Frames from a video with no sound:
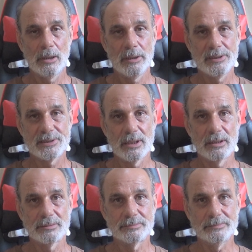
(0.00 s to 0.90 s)

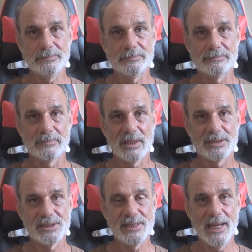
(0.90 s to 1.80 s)
So,
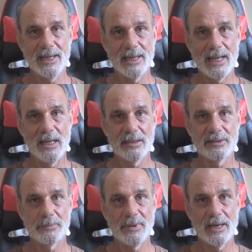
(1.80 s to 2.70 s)
to take it out of
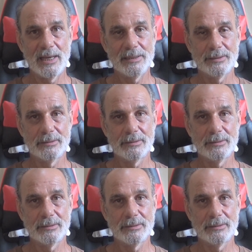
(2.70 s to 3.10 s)
the pot,